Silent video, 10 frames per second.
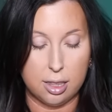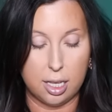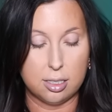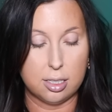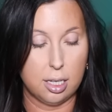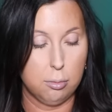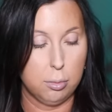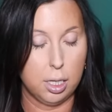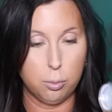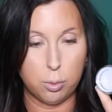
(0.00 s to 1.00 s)
They sent
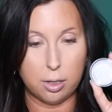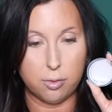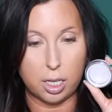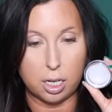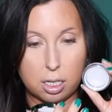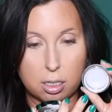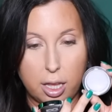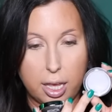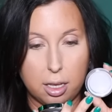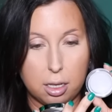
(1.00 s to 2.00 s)
me one of their,
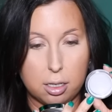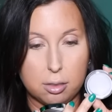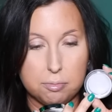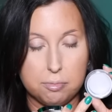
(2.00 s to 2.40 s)
like,